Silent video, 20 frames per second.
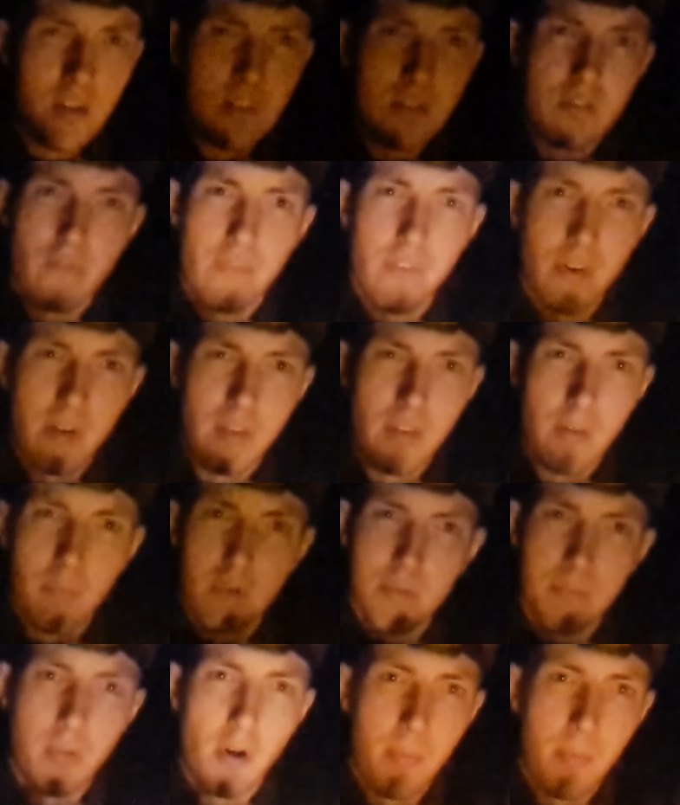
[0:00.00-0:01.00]
something that
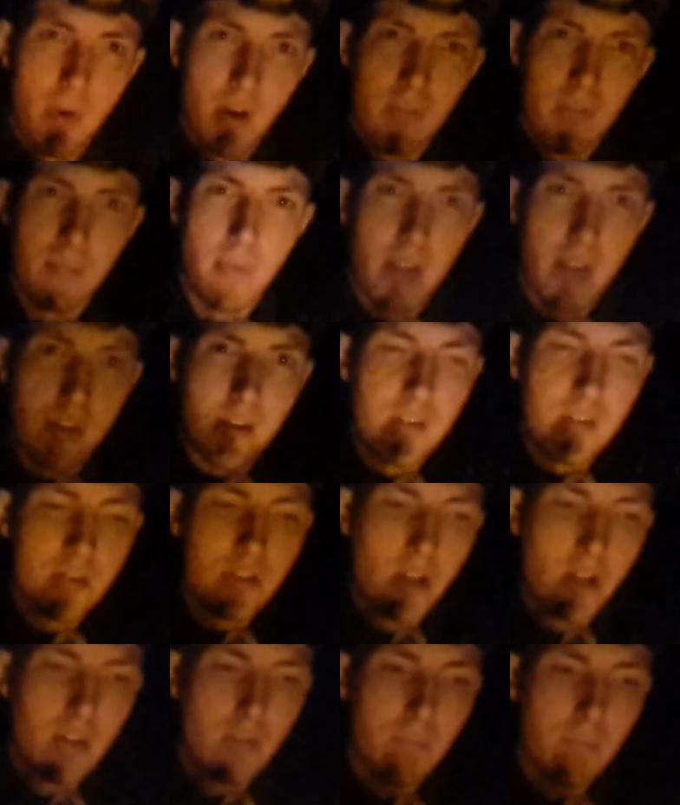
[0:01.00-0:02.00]
was putting me off making a
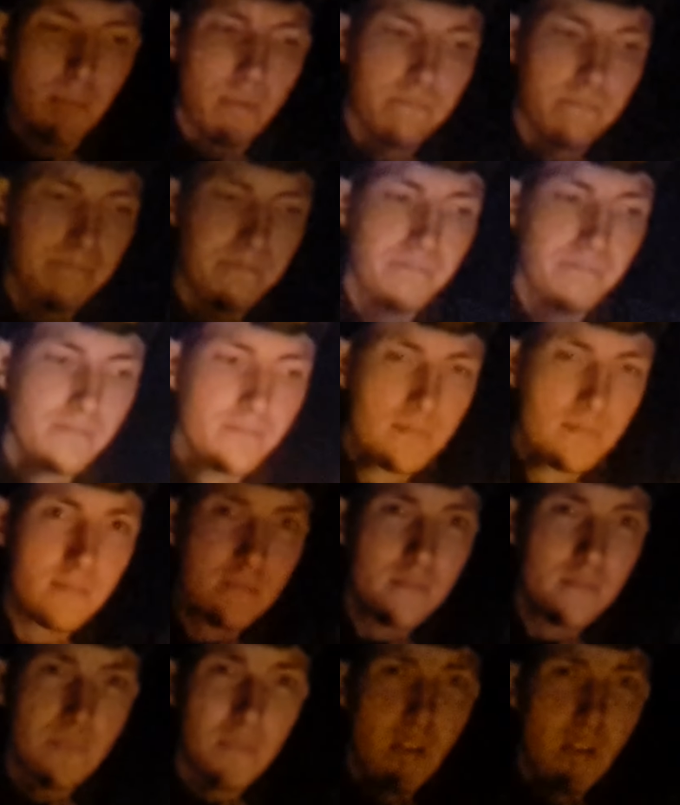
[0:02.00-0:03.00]
channel. But
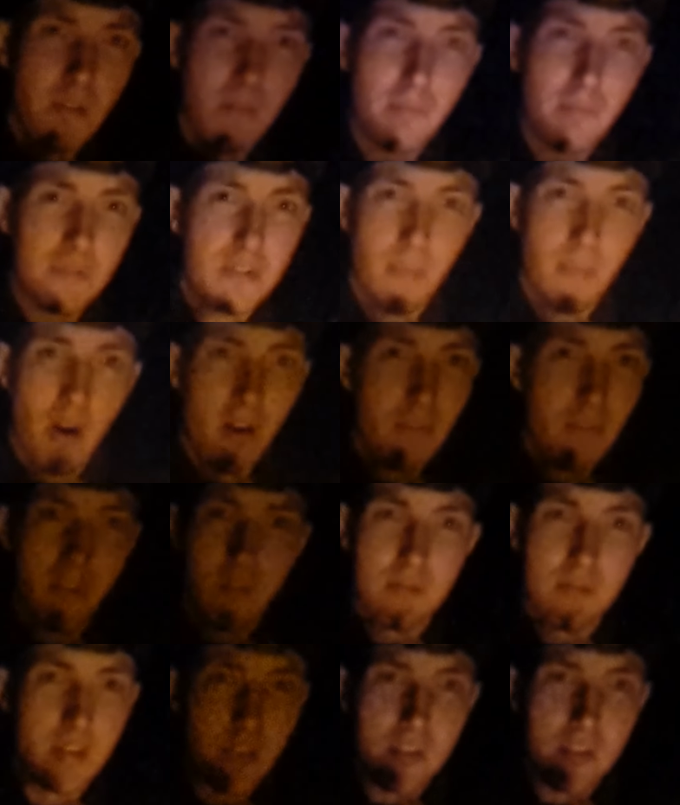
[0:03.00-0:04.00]

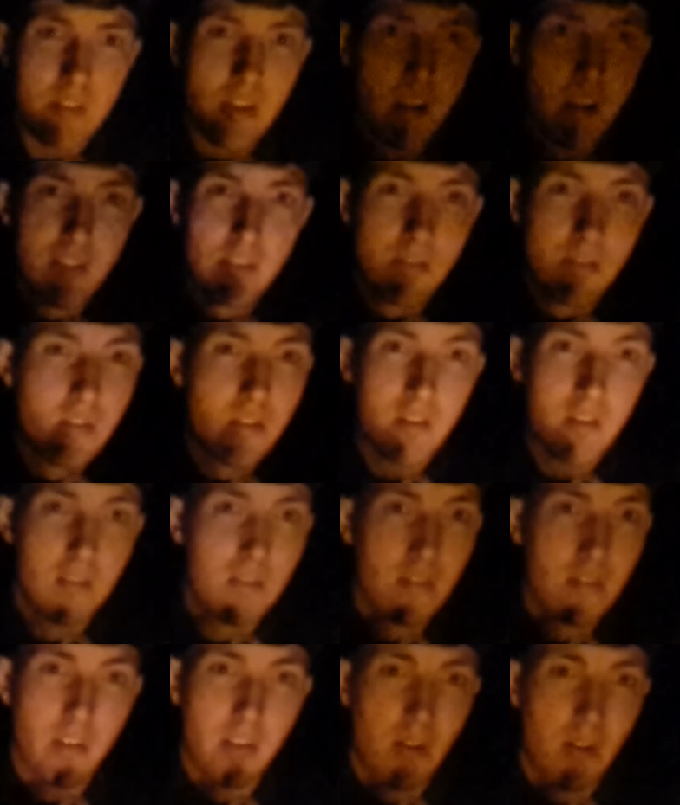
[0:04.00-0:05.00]
smartphones these days,
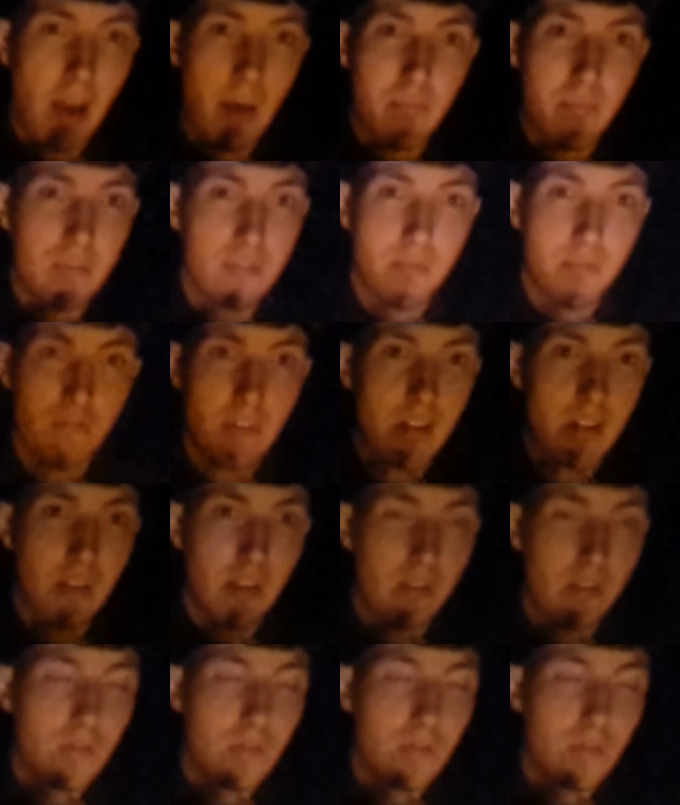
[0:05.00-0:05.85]
the cameras are really